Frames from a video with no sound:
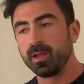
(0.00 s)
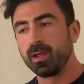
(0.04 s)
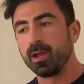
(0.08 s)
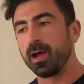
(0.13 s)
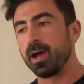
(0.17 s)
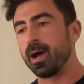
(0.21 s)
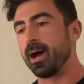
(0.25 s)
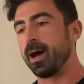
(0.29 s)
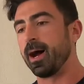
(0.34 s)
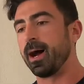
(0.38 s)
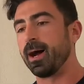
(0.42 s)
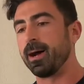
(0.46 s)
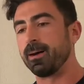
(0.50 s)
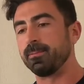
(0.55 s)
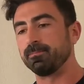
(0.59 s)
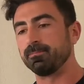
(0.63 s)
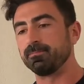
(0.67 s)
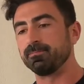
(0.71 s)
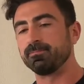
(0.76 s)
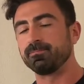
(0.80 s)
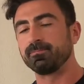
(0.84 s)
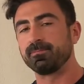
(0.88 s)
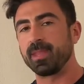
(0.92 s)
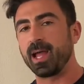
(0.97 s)

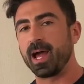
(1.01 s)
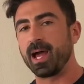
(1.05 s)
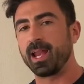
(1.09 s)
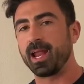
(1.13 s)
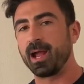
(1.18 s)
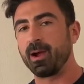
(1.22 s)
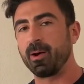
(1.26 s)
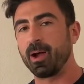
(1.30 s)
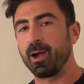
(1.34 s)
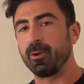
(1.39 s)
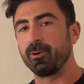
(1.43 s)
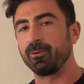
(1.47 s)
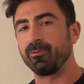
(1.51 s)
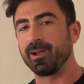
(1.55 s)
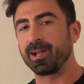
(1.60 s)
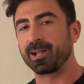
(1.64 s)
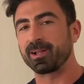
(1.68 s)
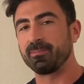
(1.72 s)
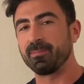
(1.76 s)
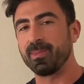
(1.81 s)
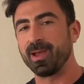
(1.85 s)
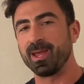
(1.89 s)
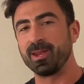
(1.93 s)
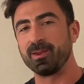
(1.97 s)
Not how I would
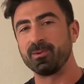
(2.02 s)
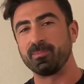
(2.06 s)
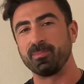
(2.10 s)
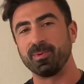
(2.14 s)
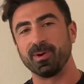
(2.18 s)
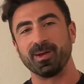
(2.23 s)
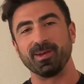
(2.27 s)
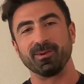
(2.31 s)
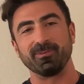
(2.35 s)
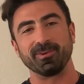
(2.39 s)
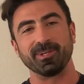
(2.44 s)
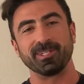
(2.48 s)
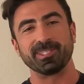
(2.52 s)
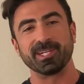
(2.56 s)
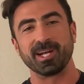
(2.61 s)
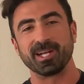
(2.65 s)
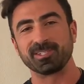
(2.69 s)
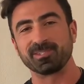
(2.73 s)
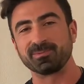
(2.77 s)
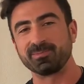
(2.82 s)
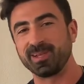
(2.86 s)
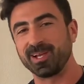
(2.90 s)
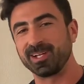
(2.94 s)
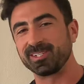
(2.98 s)
recommend, but reach out
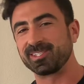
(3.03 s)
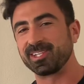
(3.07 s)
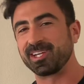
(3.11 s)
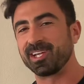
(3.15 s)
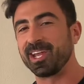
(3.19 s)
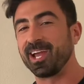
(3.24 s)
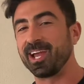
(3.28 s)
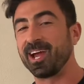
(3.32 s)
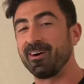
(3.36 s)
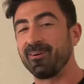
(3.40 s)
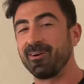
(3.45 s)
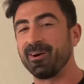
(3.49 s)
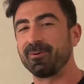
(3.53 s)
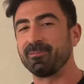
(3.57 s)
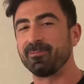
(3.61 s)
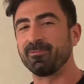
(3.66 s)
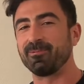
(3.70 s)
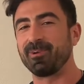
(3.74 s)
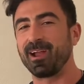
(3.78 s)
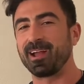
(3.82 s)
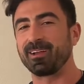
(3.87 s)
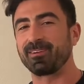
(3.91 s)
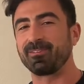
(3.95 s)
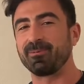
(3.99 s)
to me. I'll tell you how I would
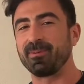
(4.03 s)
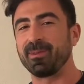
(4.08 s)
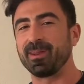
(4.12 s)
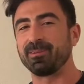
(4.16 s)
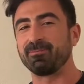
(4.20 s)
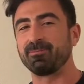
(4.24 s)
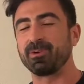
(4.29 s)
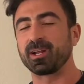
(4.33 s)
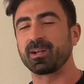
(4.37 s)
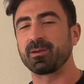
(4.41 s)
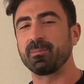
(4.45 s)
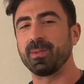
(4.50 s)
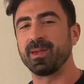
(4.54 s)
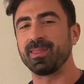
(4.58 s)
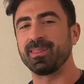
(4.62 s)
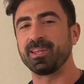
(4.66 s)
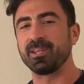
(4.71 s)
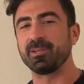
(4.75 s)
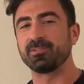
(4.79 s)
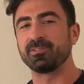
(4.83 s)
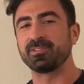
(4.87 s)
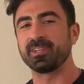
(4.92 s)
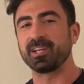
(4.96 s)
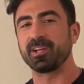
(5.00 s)
recommend that you
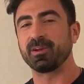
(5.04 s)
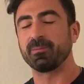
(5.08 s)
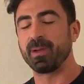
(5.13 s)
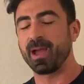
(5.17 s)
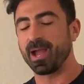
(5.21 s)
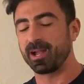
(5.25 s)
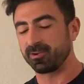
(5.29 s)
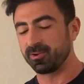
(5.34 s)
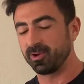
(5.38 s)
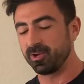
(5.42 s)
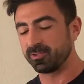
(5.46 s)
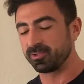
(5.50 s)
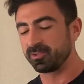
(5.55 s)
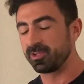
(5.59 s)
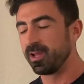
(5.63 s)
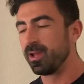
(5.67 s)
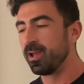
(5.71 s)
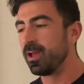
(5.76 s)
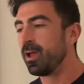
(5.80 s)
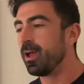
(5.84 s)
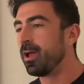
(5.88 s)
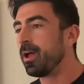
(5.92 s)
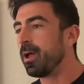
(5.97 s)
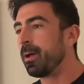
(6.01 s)
set your macros.
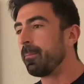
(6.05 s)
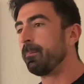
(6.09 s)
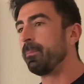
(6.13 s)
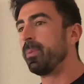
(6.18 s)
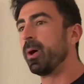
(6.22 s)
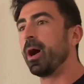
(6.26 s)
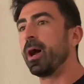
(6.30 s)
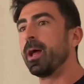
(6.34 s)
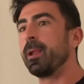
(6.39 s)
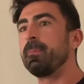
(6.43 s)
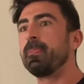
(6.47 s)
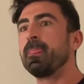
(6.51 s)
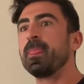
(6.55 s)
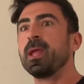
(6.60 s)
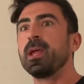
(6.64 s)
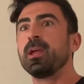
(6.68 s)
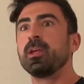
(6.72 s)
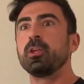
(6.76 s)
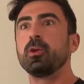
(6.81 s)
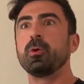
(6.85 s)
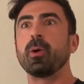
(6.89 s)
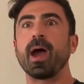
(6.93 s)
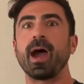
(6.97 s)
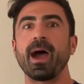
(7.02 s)
But
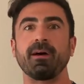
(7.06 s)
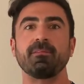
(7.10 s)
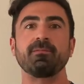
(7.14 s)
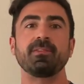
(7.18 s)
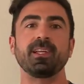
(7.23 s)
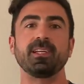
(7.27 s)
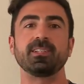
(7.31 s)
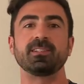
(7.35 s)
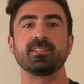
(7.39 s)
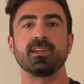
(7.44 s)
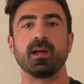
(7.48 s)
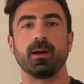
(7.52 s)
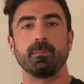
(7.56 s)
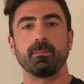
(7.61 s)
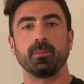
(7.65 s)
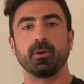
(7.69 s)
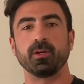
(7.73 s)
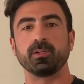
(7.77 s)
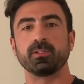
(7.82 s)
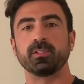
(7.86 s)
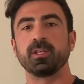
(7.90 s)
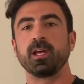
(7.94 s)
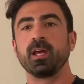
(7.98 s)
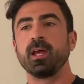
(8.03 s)
you have these
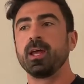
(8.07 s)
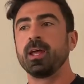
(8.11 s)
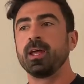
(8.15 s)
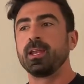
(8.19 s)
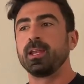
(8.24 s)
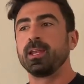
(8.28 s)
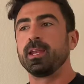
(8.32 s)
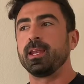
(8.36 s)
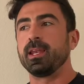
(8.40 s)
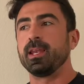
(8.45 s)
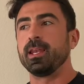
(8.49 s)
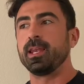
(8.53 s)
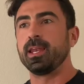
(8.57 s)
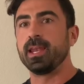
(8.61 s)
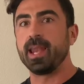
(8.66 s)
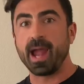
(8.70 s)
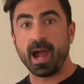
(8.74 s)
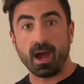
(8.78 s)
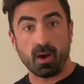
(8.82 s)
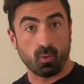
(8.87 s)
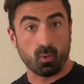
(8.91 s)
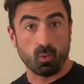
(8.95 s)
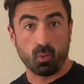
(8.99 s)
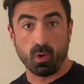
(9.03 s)
numbers,
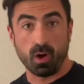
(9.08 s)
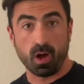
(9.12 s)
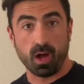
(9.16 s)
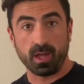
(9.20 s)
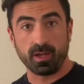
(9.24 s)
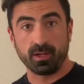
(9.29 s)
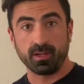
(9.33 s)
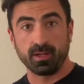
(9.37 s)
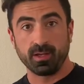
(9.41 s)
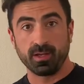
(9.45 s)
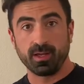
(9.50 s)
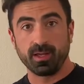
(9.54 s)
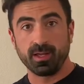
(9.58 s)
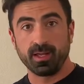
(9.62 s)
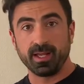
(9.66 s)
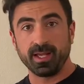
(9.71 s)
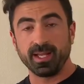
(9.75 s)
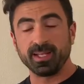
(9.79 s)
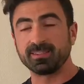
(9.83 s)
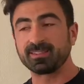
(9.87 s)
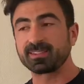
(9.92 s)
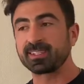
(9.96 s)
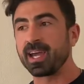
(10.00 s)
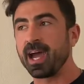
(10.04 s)
now what?
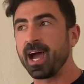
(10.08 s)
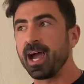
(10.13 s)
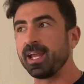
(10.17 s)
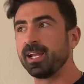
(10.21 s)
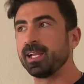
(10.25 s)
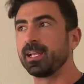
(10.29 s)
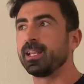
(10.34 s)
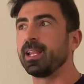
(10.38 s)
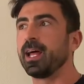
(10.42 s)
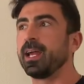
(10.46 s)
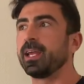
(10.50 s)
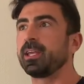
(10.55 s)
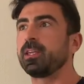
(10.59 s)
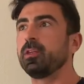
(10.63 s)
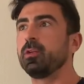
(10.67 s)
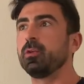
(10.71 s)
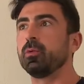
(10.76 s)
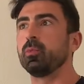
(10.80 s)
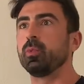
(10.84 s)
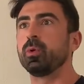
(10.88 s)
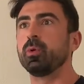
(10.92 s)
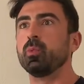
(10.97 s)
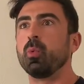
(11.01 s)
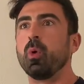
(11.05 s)
It's kind of like
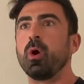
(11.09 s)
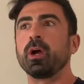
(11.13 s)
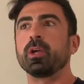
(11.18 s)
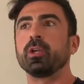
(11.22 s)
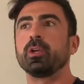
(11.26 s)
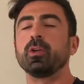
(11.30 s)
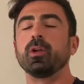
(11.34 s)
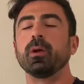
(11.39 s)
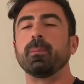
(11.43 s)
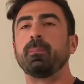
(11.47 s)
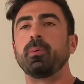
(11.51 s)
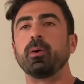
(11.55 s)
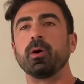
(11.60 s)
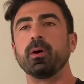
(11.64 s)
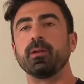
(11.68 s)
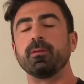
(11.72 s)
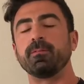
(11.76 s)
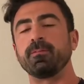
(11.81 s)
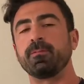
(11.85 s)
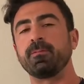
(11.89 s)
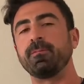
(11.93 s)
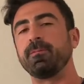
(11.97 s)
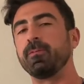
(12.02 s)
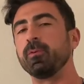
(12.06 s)
we want you to put
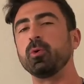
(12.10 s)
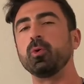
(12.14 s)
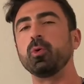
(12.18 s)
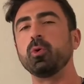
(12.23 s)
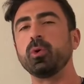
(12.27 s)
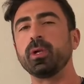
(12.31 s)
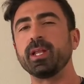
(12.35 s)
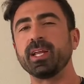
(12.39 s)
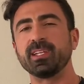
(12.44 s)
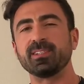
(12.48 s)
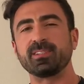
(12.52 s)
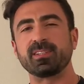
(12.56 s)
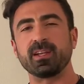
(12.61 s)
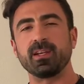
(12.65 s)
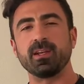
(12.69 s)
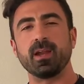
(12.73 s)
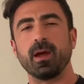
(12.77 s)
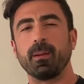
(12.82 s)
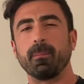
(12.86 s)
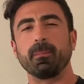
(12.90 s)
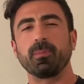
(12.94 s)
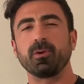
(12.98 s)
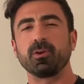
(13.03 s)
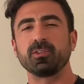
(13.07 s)
food into
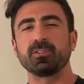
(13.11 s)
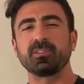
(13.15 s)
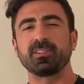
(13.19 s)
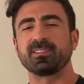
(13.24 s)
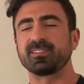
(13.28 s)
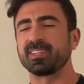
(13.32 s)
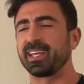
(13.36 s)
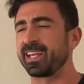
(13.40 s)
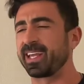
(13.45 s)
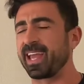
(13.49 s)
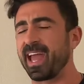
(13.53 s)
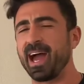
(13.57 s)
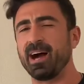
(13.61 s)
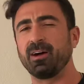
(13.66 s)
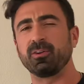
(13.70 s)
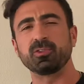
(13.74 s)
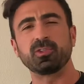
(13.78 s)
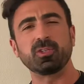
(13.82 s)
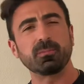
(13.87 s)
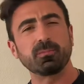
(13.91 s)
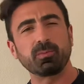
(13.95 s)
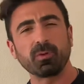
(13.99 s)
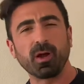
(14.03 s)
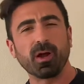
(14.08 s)
numbers. It's like
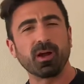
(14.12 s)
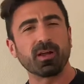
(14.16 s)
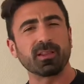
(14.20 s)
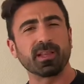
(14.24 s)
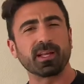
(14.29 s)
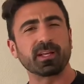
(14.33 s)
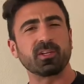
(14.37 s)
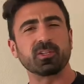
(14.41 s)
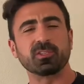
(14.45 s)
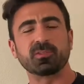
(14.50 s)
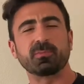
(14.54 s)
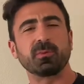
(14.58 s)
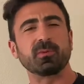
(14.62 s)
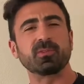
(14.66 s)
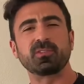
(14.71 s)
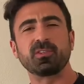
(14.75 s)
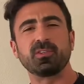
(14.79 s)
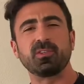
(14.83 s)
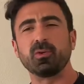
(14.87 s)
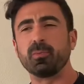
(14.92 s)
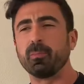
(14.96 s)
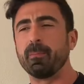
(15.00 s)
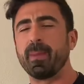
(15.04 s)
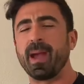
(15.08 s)
algebra, like you're supposed to
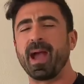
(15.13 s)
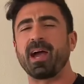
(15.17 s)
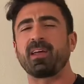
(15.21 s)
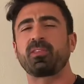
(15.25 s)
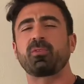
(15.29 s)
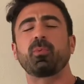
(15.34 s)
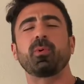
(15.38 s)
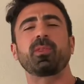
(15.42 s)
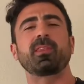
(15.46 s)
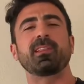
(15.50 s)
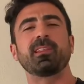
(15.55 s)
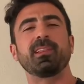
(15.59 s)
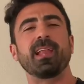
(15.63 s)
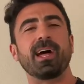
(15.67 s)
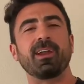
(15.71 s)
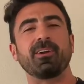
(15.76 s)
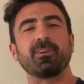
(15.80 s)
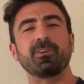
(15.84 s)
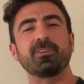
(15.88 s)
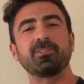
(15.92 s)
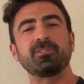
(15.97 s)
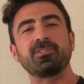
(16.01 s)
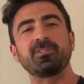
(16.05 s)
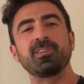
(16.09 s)
do math with
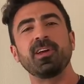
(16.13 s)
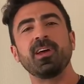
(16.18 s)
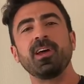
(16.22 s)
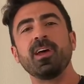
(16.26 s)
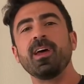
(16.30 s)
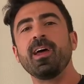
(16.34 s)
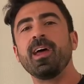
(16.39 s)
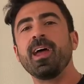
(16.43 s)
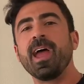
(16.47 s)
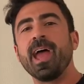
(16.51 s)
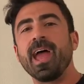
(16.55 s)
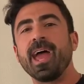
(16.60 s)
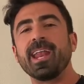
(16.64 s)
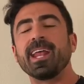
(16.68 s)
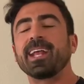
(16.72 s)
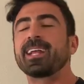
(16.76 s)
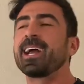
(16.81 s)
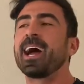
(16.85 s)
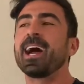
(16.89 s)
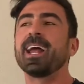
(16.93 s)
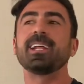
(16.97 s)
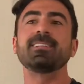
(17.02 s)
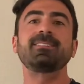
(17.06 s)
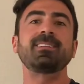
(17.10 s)
letters. And it
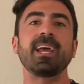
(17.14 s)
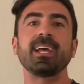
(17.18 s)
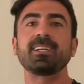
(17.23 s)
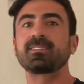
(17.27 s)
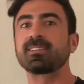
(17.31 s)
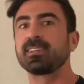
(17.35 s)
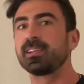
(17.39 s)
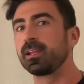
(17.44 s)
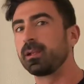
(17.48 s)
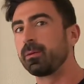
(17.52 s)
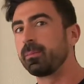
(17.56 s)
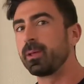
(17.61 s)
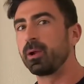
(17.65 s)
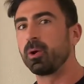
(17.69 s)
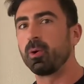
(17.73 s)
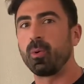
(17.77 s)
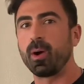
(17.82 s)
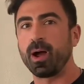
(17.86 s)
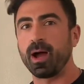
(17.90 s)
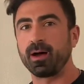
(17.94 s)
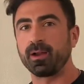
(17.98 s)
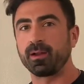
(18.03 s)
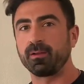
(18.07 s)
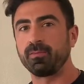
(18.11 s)
kind of takes a little bit of a
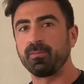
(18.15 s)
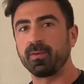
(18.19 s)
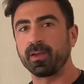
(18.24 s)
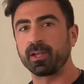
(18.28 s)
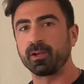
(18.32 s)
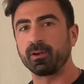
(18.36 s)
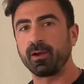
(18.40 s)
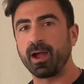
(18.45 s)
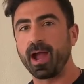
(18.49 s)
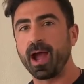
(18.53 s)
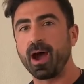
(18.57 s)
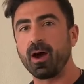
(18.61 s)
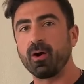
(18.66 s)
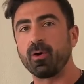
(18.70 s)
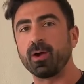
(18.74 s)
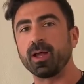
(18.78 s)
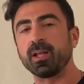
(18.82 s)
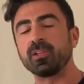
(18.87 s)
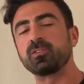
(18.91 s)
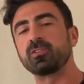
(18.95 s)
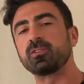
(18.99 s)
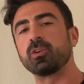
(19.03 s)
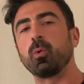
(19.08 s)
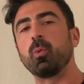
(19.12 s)
while to figure out. And
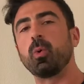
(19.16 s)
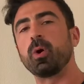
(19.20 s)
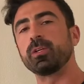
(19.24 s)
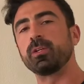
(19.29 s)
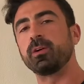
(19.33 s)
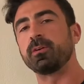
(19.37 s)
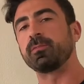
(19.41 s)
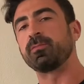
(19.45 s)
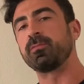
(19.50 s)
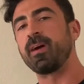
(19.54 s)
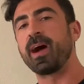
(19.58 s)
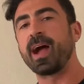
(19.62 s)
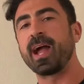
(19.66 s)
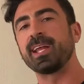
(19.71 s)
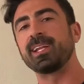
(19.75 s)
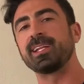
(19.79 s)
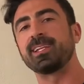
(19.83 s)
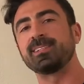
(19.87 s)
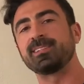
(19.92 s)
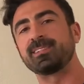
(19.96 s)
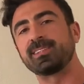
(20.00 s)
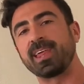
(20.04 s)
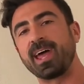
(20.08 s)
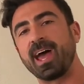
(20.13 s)
so what you'll find
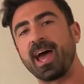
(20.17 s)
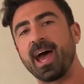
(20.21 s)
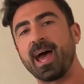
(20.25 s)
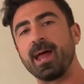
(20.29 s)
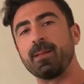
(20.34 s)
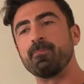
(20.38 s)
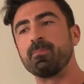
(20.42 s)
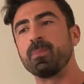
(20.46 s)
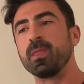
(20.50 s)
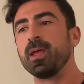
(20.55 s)
is that